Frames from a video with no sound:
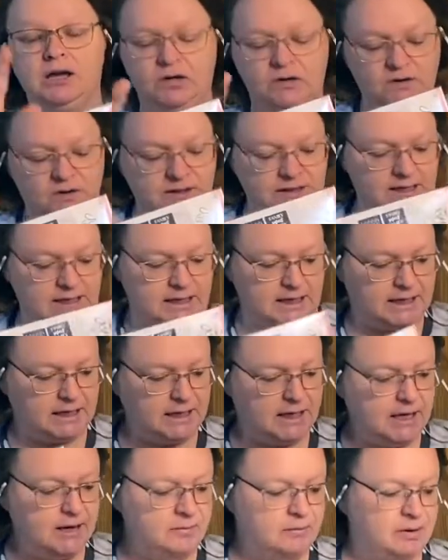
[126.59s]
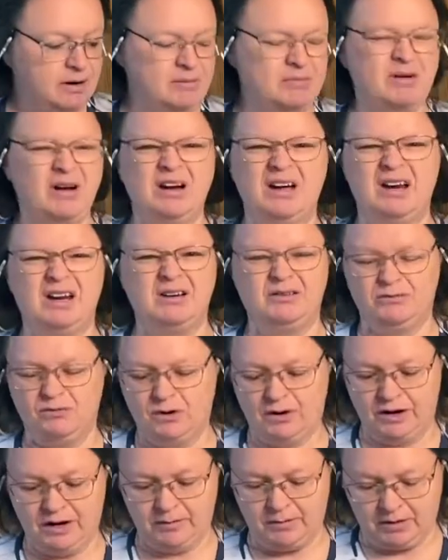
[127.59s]
You'll see it, but I'm not going to
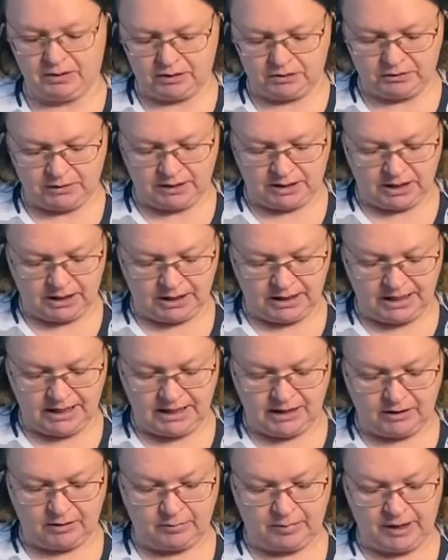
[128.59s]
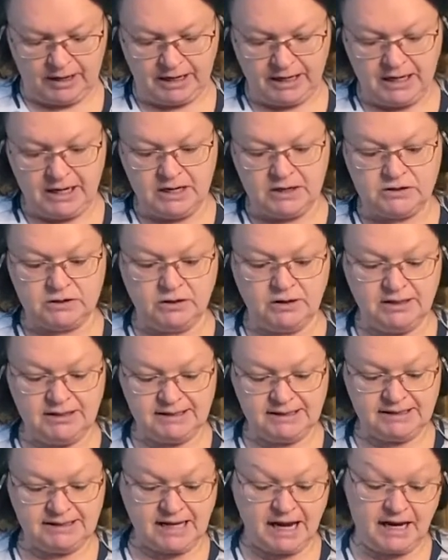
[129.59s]
worry about doing it on here. But so this
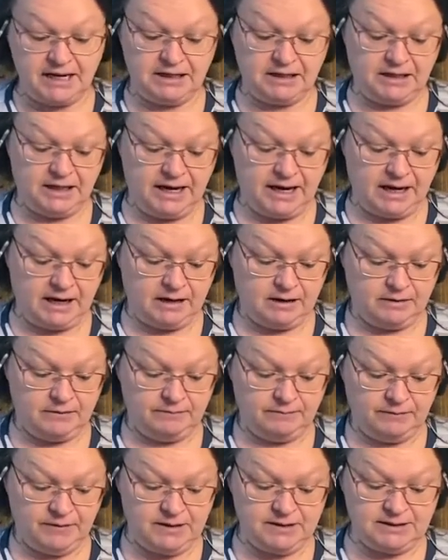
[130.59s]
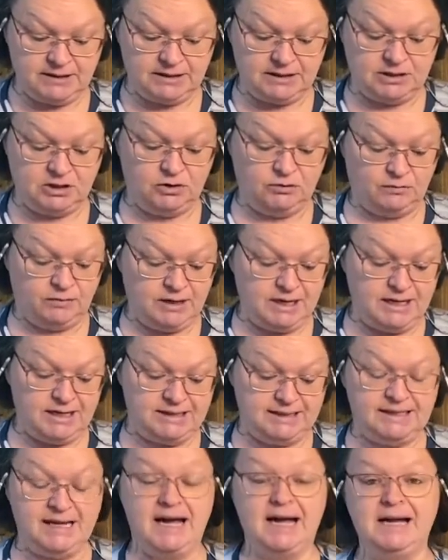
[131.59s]
is kind of like, this is three
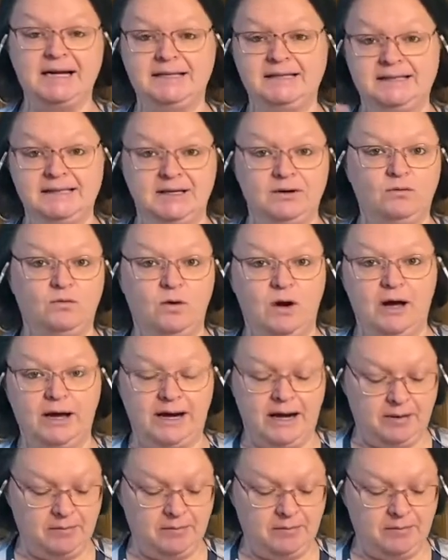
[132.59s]
signs in one.